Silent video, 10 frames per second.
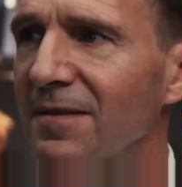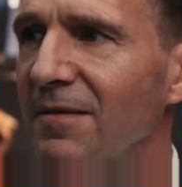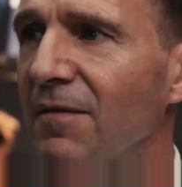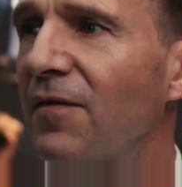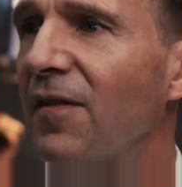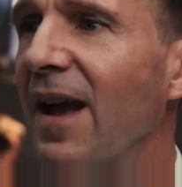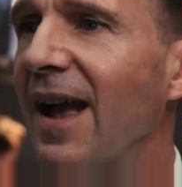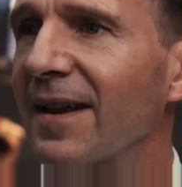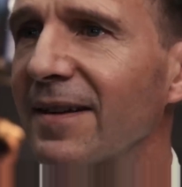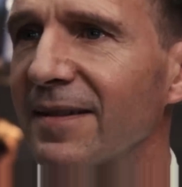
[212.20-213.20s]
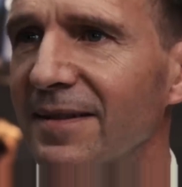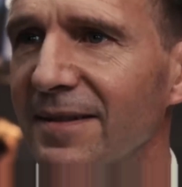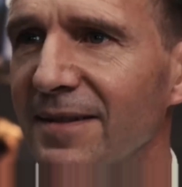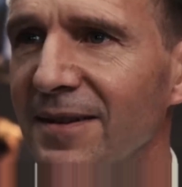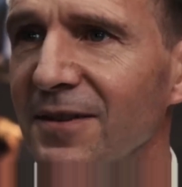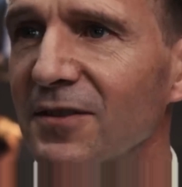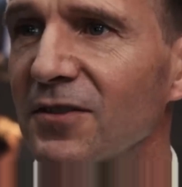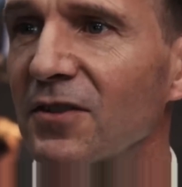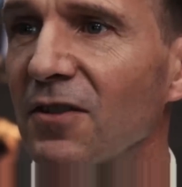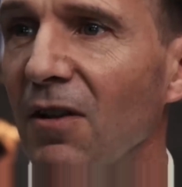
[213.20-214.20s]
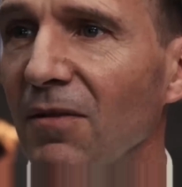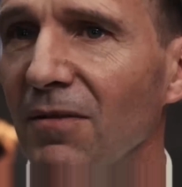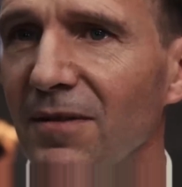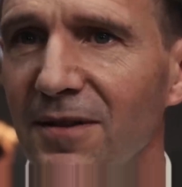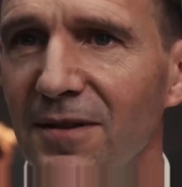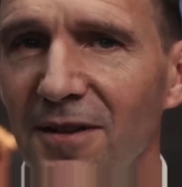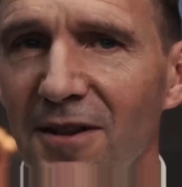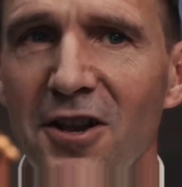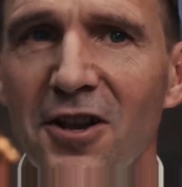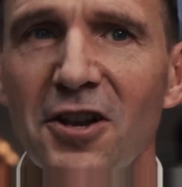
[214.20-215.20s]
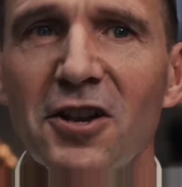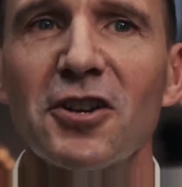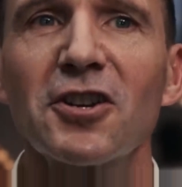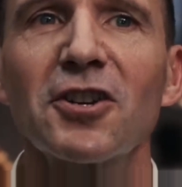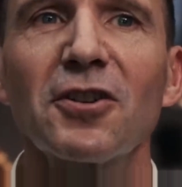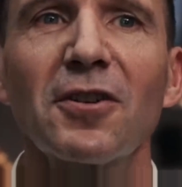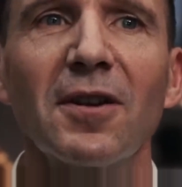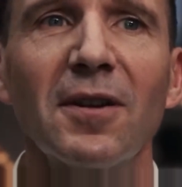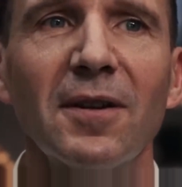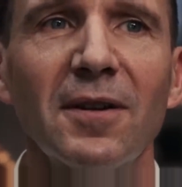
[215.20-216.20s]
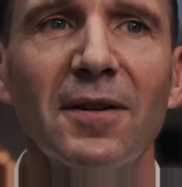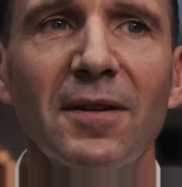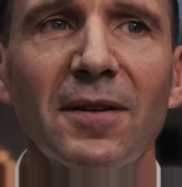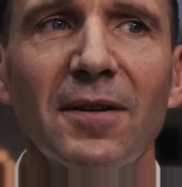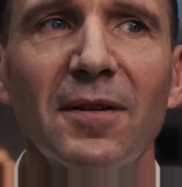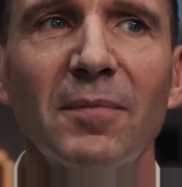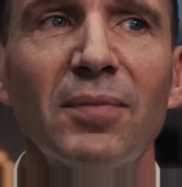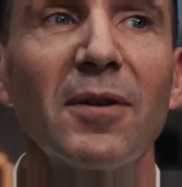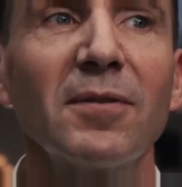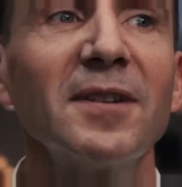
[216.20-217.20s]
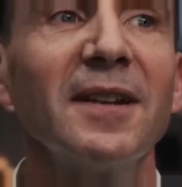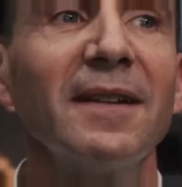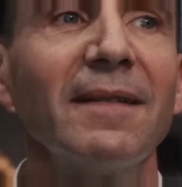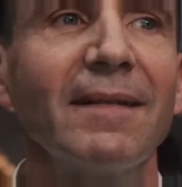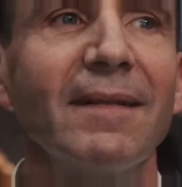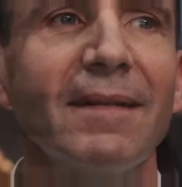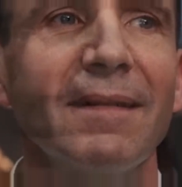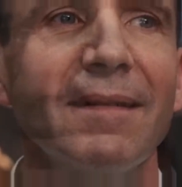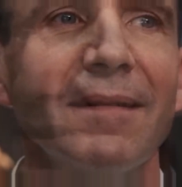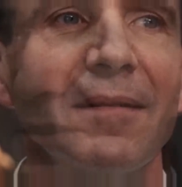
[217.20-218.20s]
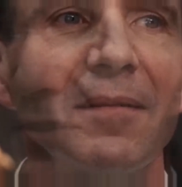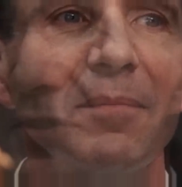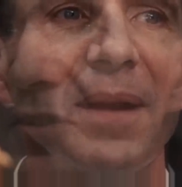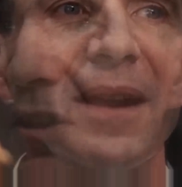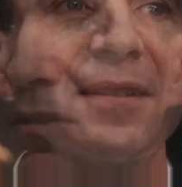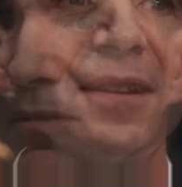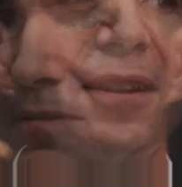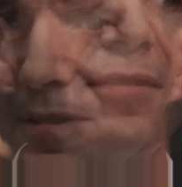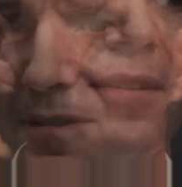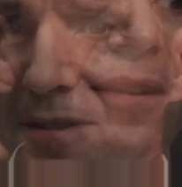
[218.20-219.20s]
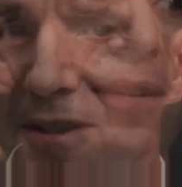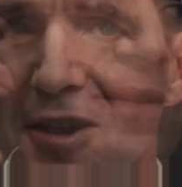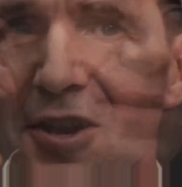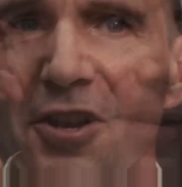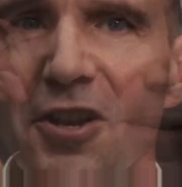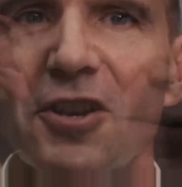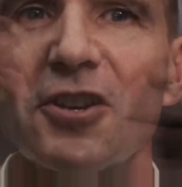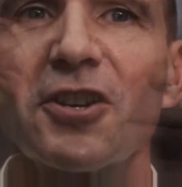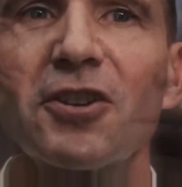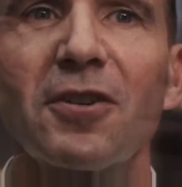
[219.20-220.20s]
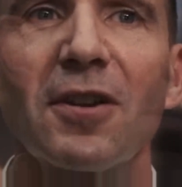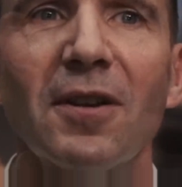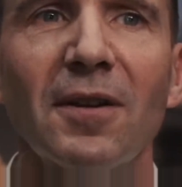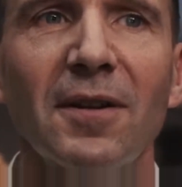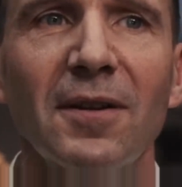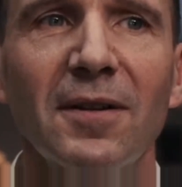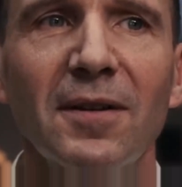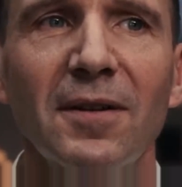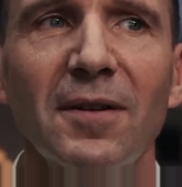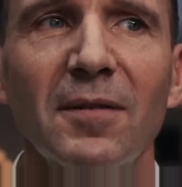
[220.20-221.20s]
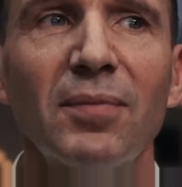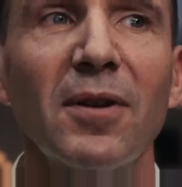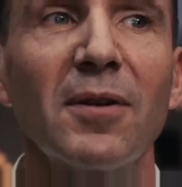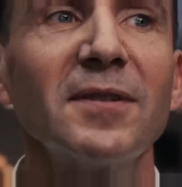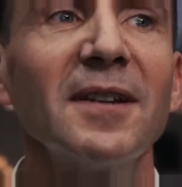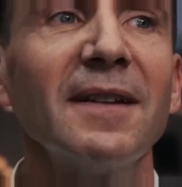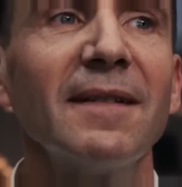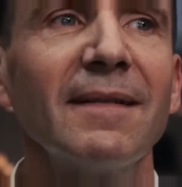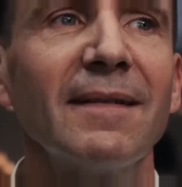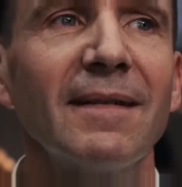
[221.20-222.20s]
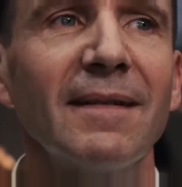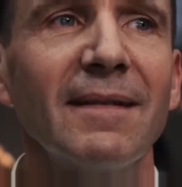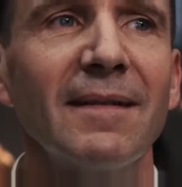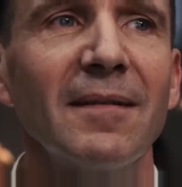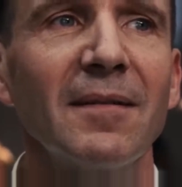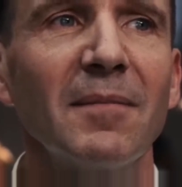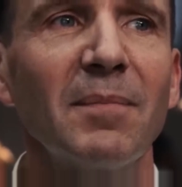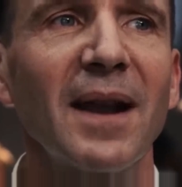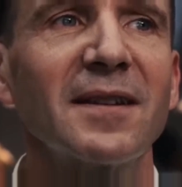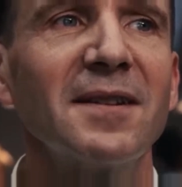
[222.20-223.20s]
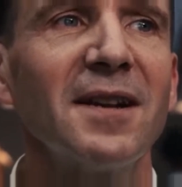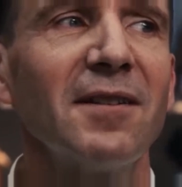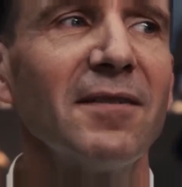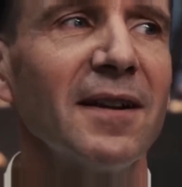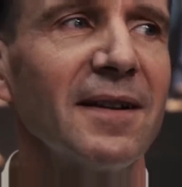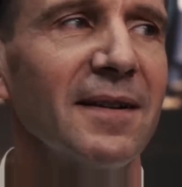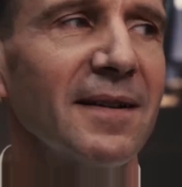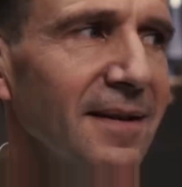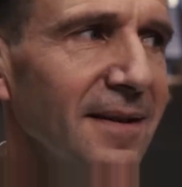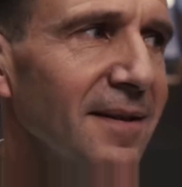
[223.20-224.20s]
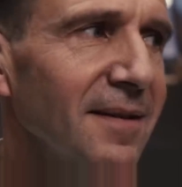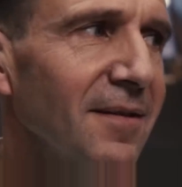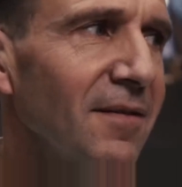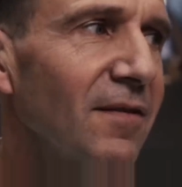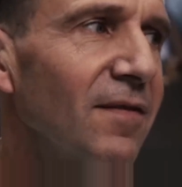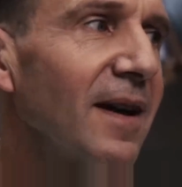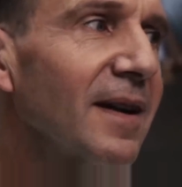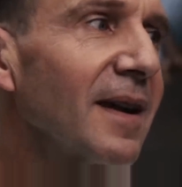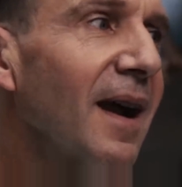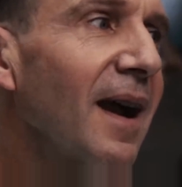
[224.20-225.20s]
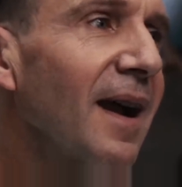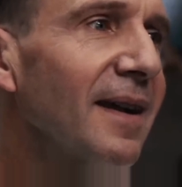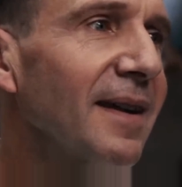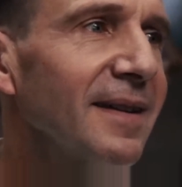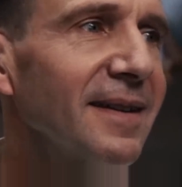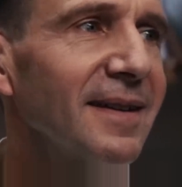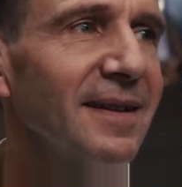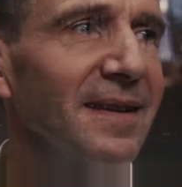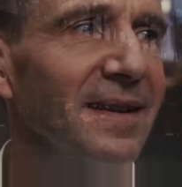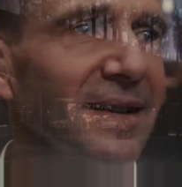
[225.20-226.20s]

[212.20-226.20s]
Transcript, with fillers: See, Chef Slowik takes his work very seriously. He is an artist, and his canvas isn't just the food on the plate, it is each individual experience of inhaling, craving, tasting, and savoring.